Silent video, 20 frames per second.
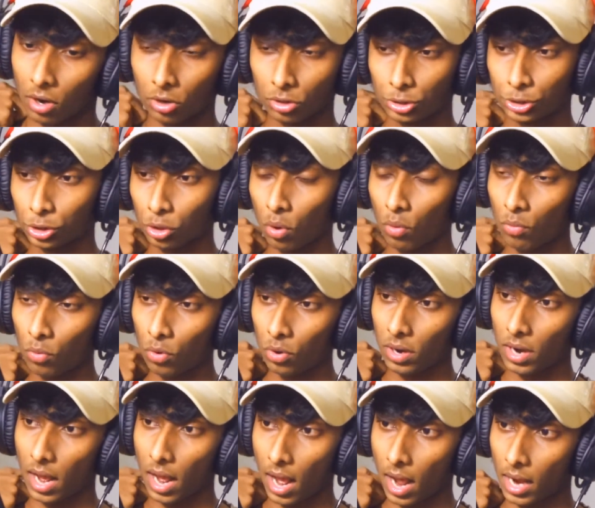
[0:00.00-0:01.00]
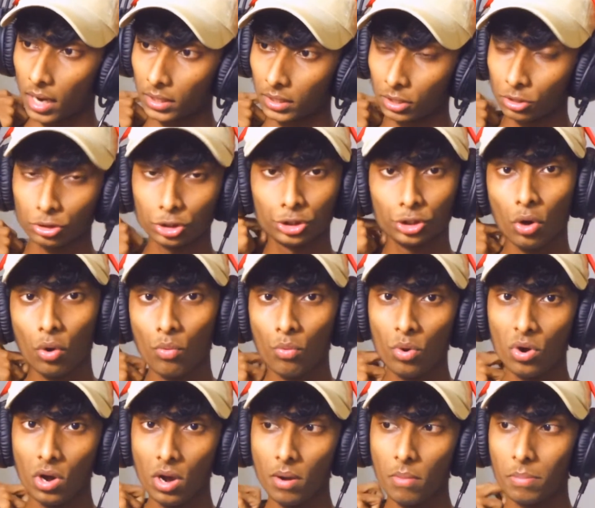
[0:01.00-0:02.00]
her show
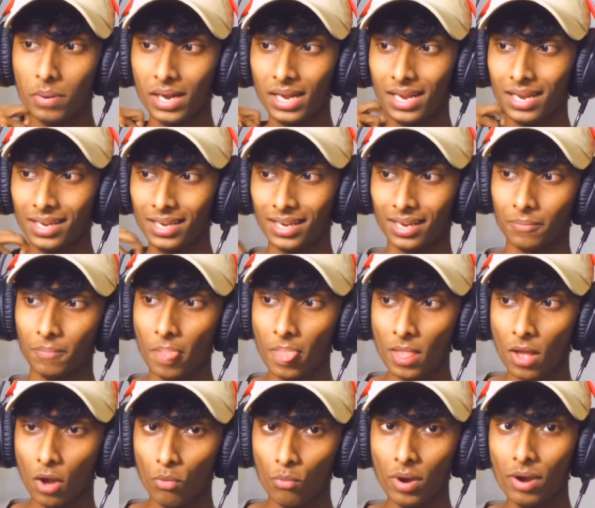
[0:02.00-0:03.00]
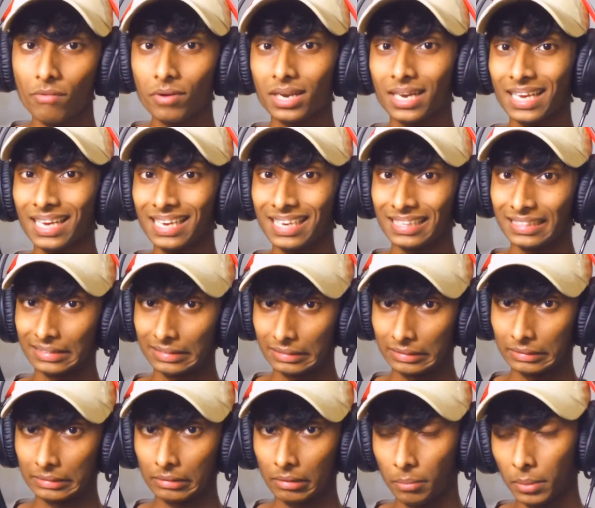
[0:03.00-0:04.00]
wouldn't be where it
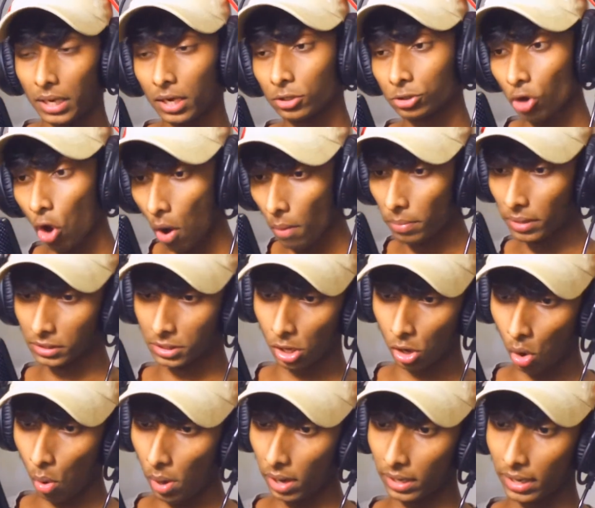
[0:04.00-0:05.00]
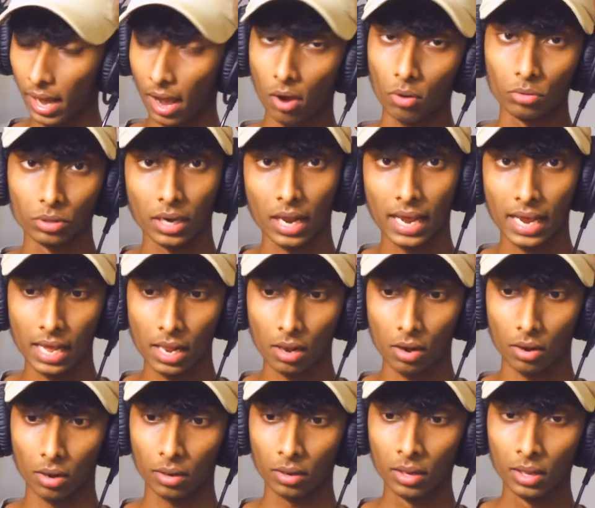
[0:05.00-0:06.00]
is. I mean, it's obviously going
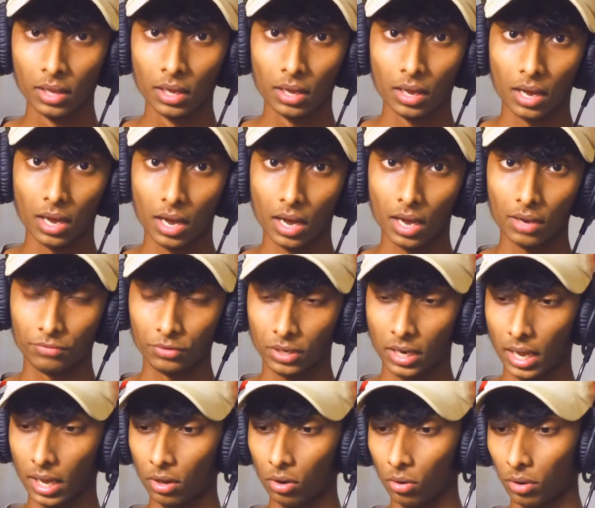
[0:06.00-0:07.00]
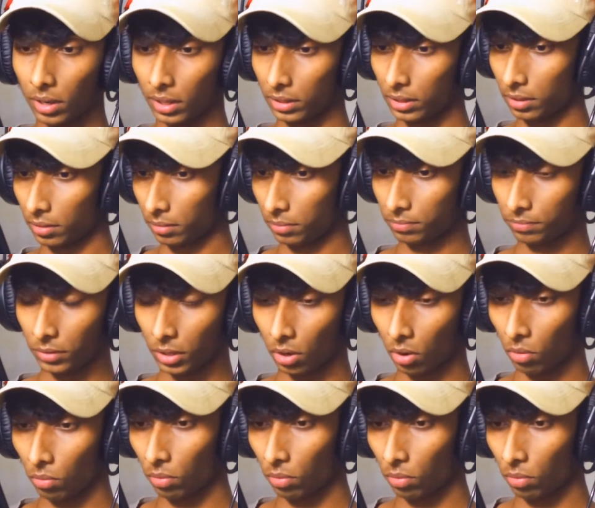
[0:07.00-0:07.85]
downhill. If you take a look at the, you